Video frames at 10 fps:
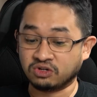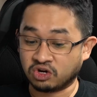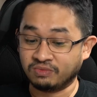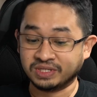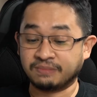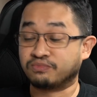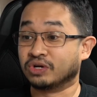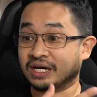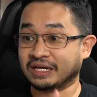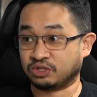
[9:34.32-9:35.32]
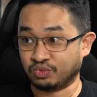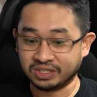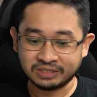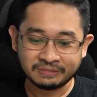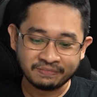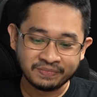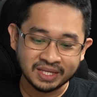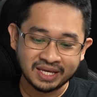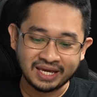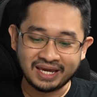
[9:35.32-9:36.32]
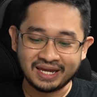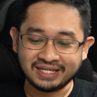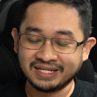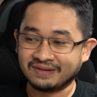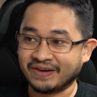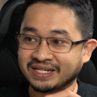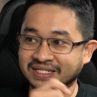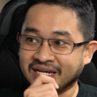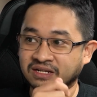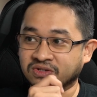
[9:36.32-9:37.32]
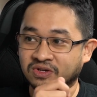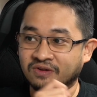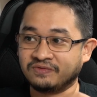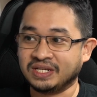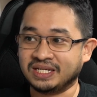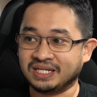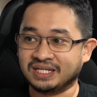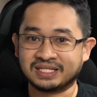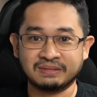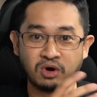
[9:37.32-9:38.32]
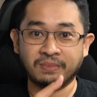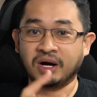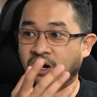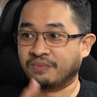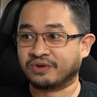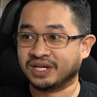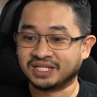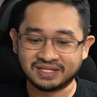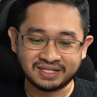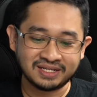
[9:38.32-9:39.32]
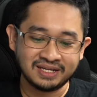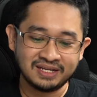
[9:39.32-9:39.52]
Docomo, they pull out as well. And I think the final nail to the coffin is the mobile operators.